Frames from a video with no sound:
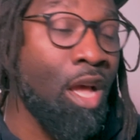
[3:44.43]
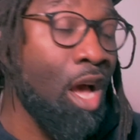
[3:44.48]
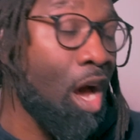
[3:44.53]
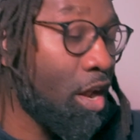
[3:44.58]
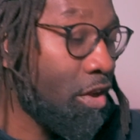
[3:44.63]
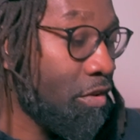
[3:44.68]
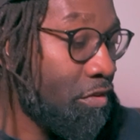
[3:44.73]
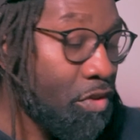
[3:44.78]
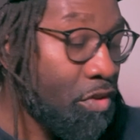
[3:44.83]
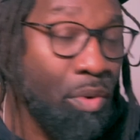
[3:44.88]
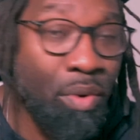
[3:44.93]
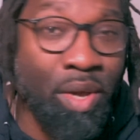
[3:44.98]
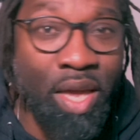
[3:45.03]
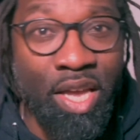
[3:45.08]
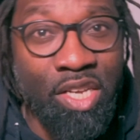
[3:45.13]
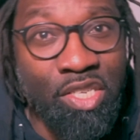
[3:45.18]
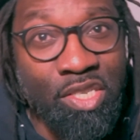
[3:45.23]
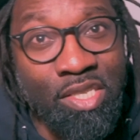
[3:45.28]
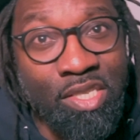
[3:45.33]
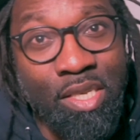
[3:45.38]
on a few
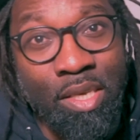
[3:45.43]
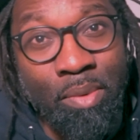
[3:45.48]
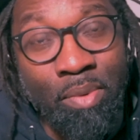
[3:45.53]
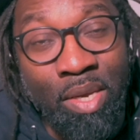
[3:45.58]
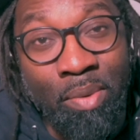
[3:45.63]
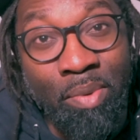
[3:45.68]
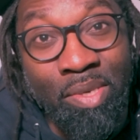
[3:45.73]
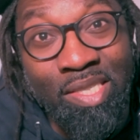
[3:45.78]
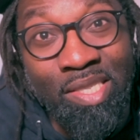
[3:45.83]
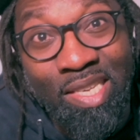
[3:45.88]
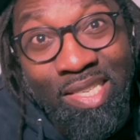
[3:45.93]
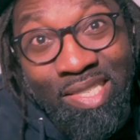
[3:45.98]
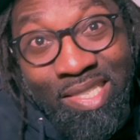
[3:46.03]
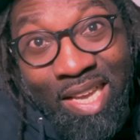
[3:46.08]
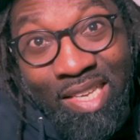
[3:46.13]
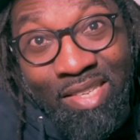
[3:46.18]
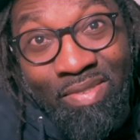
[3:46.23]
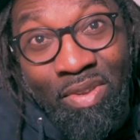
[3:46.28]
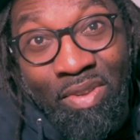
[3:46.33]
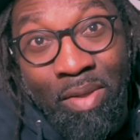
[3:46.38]
occasions, he was
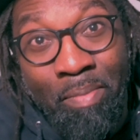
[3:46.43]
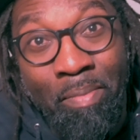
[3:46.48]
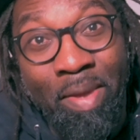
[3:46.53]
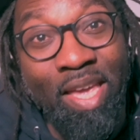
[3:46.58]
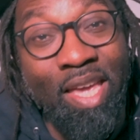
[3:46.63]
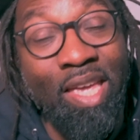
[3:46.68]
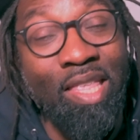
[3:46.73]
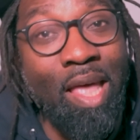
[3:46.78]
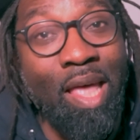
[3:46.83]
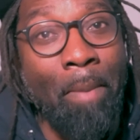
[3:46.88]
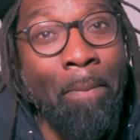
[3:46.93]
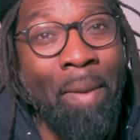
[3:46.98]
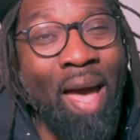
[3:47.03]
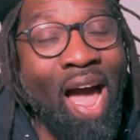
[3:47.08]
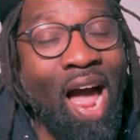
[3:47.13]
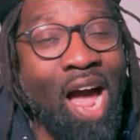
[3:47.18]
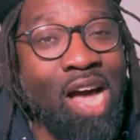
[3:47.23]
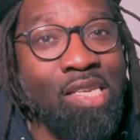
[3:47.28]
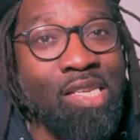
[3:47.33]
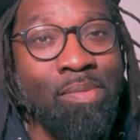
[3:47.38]
successful in making that
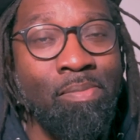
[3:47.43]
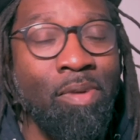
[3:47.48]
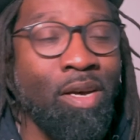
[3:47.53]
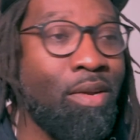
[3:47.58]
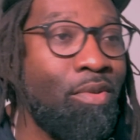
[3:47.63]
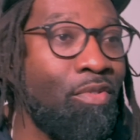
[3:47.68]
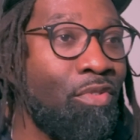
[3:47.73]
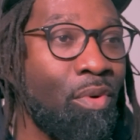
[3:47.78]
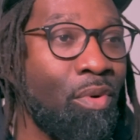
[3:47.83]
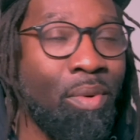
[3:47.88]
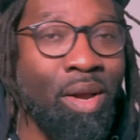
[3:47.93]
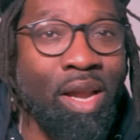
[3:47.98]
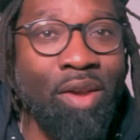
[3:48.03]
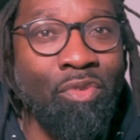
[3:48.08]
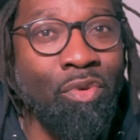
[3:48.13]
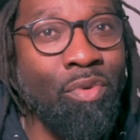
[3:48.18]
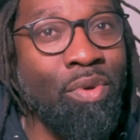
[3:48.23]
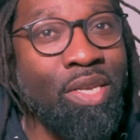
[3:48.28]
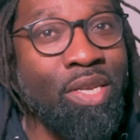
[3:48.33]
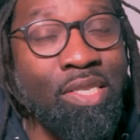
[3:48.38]
pass, but for
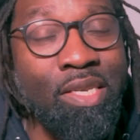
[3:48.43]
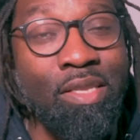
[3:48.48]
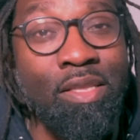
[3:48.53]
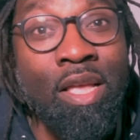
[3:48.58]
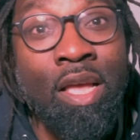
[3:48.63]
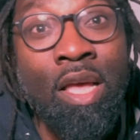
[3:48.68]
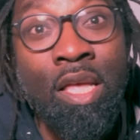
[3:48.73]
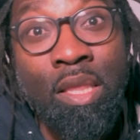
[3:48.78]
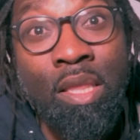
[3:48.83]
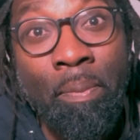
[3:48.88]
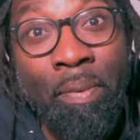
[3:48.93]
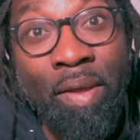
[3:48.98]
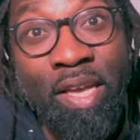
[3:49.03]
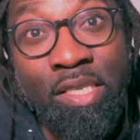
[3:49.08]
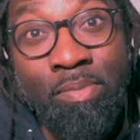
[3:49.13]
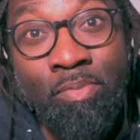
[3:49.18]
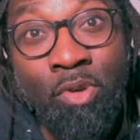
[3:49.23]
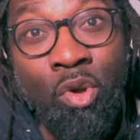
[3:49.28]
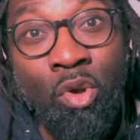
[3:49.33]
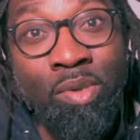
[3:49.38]
whatever reason, the
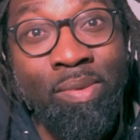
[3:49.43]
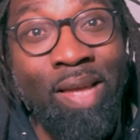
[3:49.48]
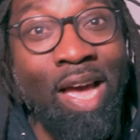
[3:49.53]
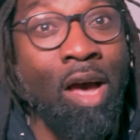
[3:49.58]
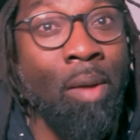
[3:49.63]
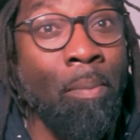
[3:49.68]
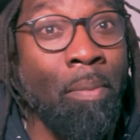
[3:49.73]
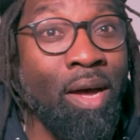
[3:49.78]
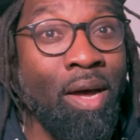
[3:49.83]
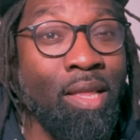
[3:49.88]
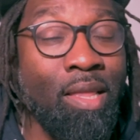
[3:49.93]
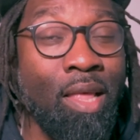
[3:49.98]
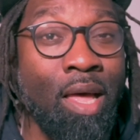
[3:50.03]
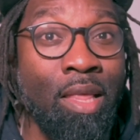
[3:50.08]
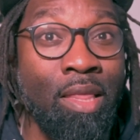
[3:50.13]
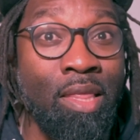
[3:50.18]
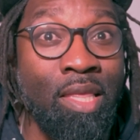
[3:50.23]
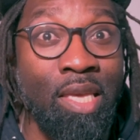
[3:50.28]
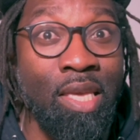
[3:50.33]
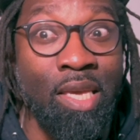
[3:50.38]
plays broke down. But
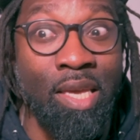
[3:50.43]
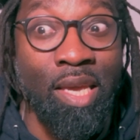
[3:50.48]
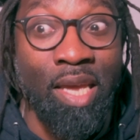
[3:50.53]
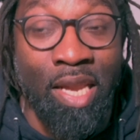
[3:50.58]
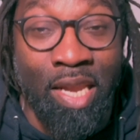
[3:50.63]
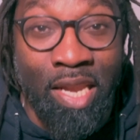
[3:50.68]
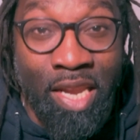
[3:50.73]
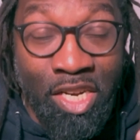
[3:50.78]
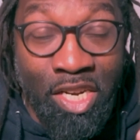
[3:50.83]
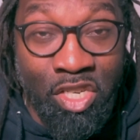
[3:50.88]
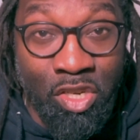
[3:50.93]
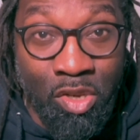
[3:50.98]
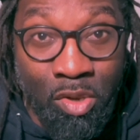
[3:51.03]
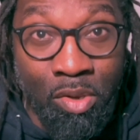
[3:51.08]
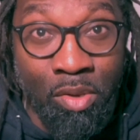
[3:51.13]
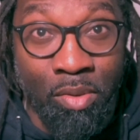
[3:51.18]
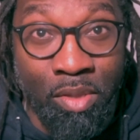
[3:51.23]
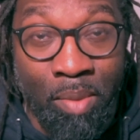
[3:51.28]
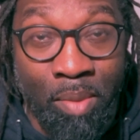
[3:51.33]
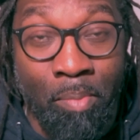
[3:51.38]
the
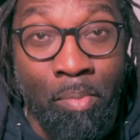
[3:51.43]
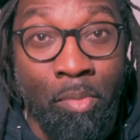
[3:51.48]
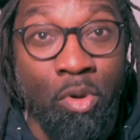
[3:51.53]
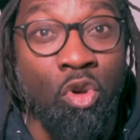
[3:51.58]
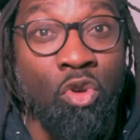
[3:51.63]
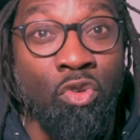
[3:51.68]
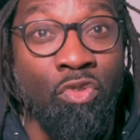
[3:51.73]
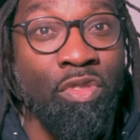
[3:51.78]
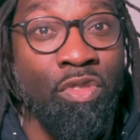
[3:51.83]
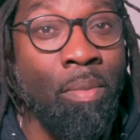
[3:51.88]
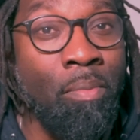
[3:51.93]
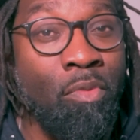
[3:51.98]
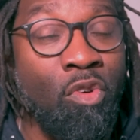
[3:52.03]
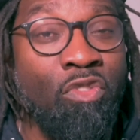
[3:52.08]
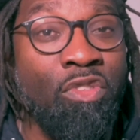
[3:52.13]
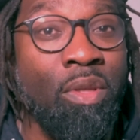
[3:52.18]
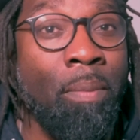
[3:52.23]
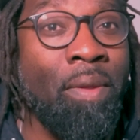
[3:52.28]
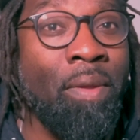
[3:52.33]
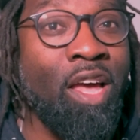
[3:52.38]

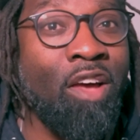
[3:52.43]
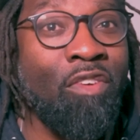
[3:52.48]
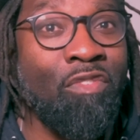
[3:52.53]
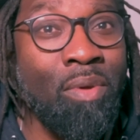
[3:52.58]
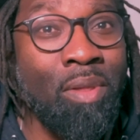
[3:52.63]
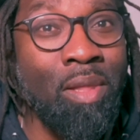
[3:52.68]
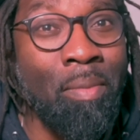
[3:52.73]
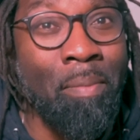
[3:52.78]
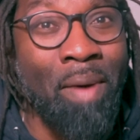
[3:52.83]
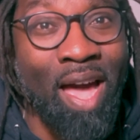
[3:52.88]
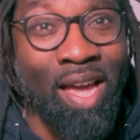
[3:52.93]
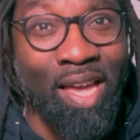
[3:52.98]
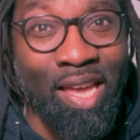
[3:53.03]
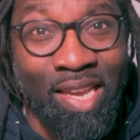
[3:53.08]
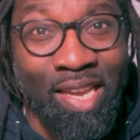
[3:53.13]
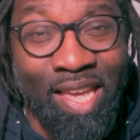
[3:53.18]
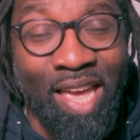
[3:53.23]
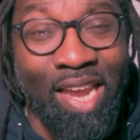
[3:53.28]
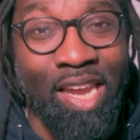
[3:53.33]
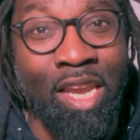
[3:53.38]
move to play out from the back
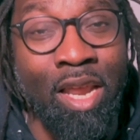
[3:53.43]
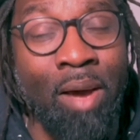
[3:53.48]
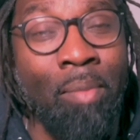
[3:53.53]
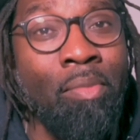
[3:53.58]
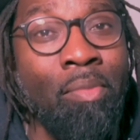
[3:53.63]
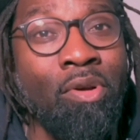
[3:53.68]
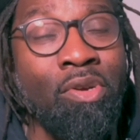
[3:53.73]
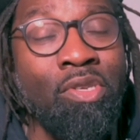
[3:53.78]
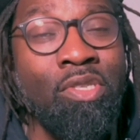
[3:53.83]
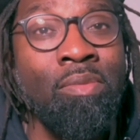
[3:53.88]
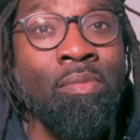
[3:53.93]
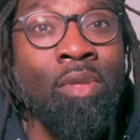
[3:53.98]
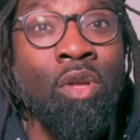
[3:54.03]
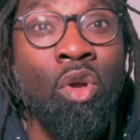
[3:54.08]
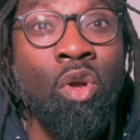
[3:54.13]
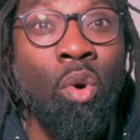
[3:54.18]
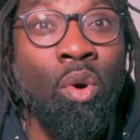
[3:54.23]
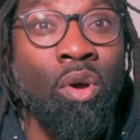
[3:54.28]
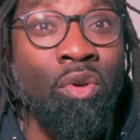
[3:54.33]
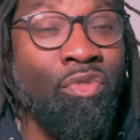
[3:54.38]
and get numbers
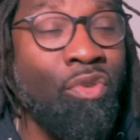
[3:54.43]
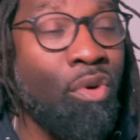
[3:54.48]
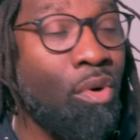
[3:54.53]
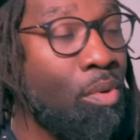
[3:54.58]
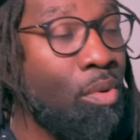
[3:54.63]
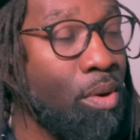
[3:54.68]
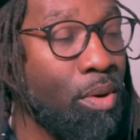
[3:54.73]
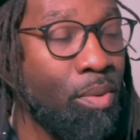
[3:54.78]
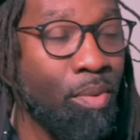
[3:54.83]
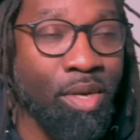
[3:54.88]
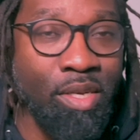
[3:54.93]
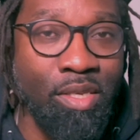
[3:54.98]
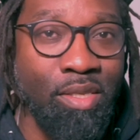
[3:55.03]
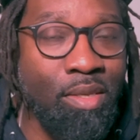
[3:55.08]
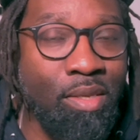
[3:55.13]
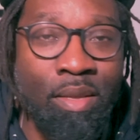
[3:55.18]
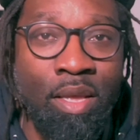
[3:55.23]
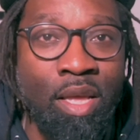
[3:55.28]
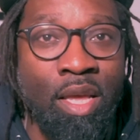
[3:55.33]
going forward was